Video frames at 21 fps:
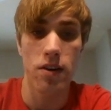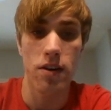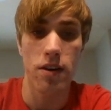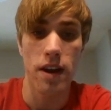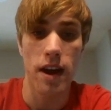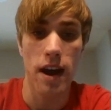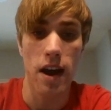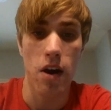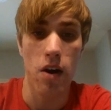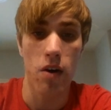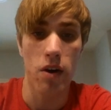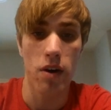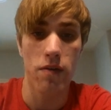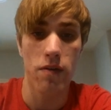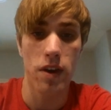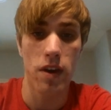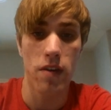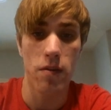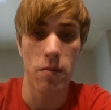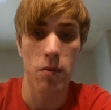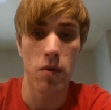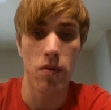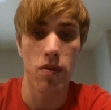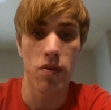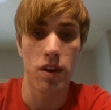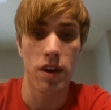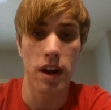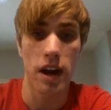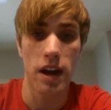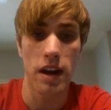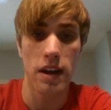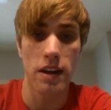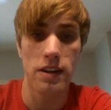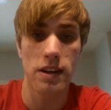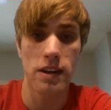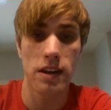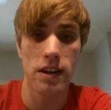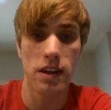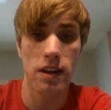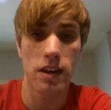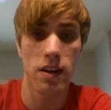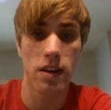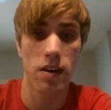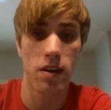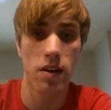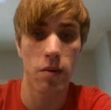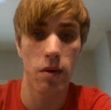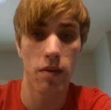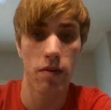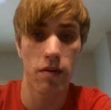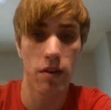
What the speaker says: now if he ever moves the knight, well,